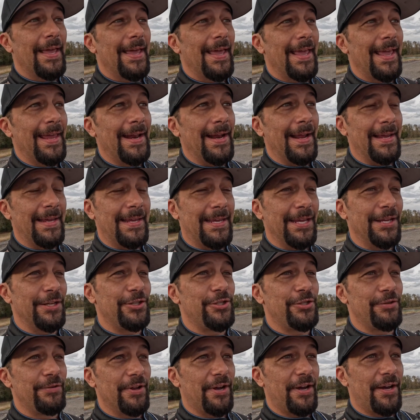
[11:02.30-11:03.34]
and I kid
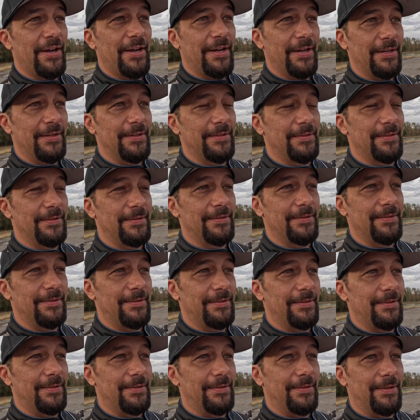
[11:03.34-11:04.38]
you not,
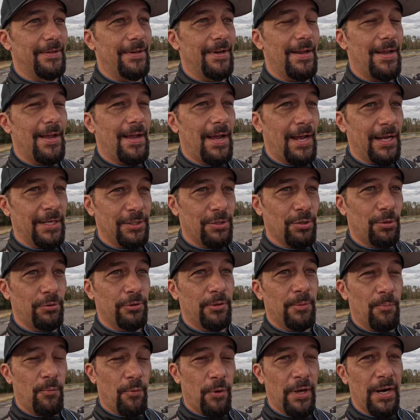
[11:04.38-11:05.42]
I told
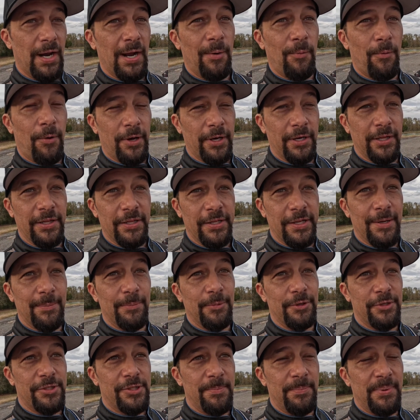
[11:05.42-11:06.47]
them what I wanted the
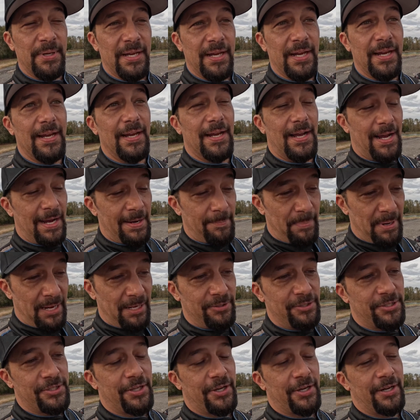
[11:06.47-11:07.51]
numbers to be. I
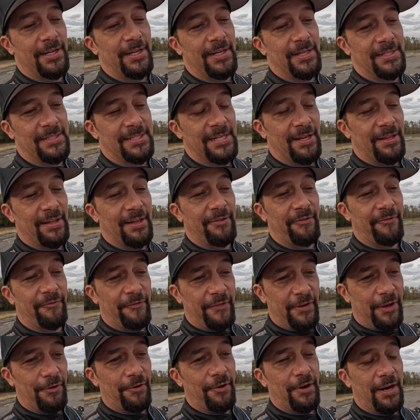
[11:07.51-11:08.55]
bounced on it until I
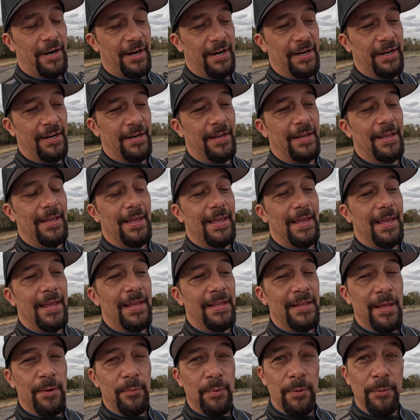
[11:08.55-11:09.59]
felt right.
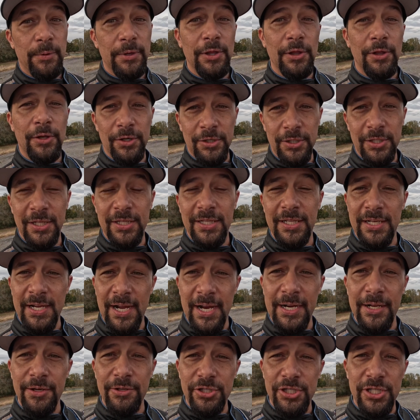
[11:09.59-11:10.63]
And then we went and looked at the
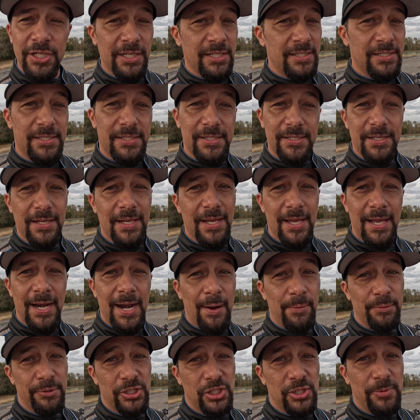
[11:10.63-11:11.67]
dyno sheets, and I
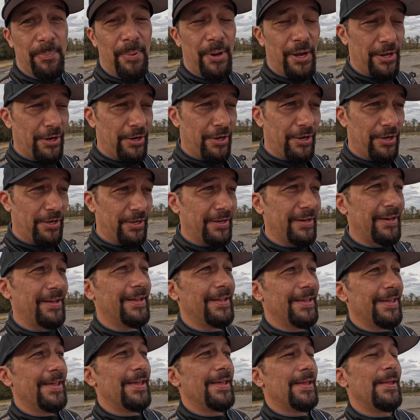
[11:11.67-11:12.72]
was spot on.
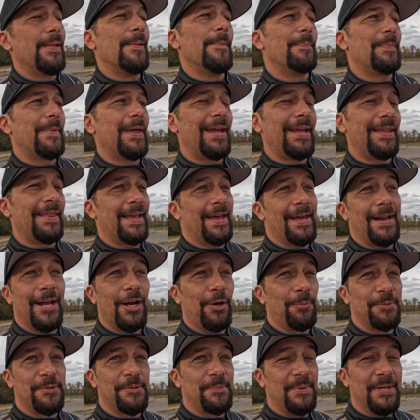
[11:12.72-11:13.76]
And that
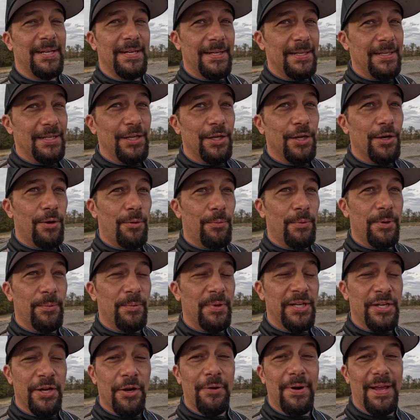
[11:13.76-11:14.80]
helps me, you know, when
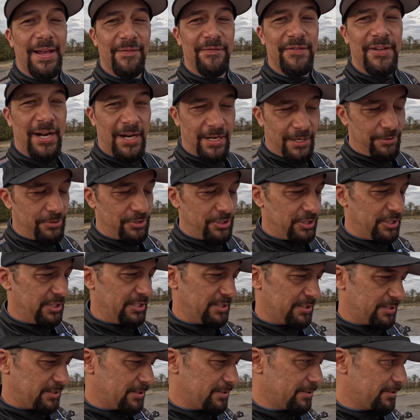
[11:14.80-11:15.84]
we don't have dyno
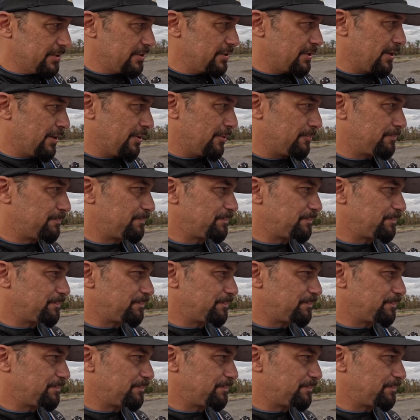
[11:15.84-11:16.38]
sheets. So